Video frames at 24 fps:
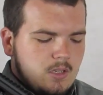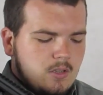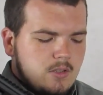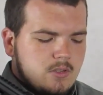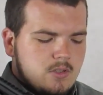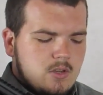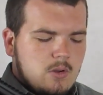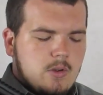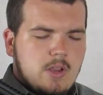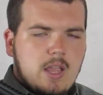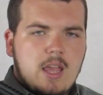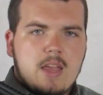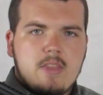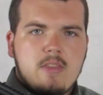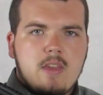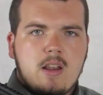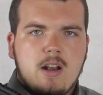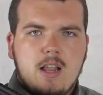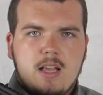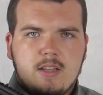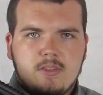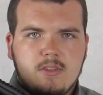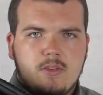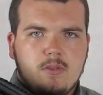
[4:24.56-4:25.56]
So again, that
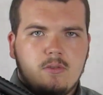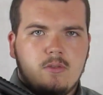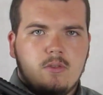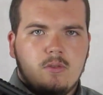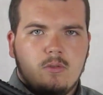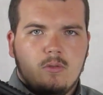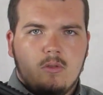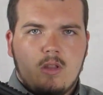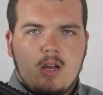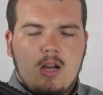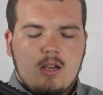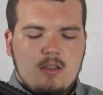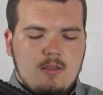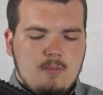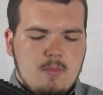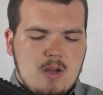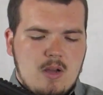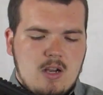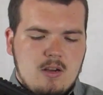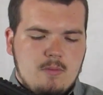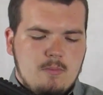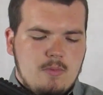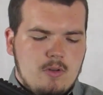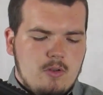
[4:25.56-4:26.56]
allows you to lock the
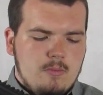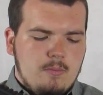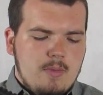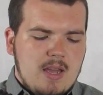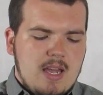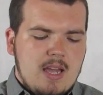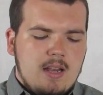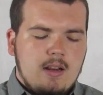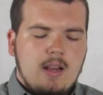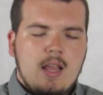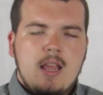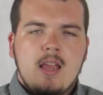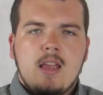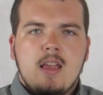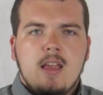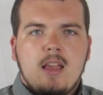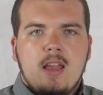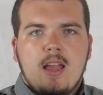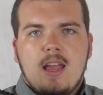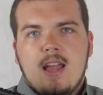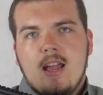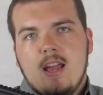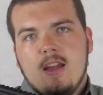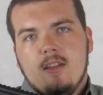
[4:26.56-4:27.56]
mock bolt back
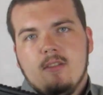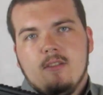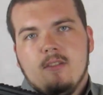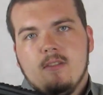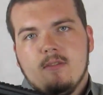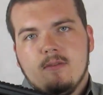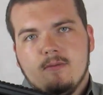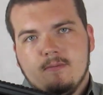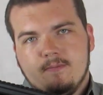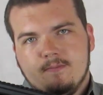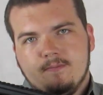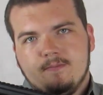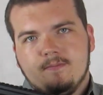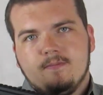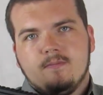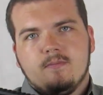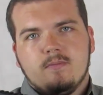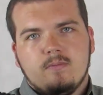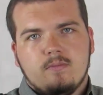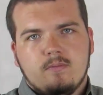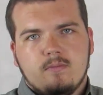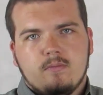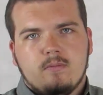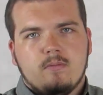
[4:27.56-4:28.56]
and
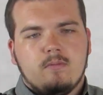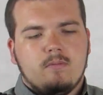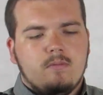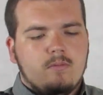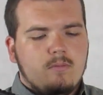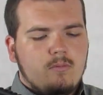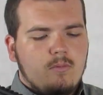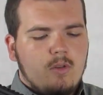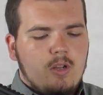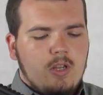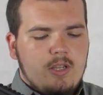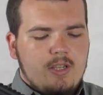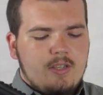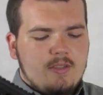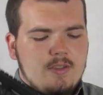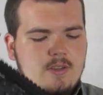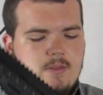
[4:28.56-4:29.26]
release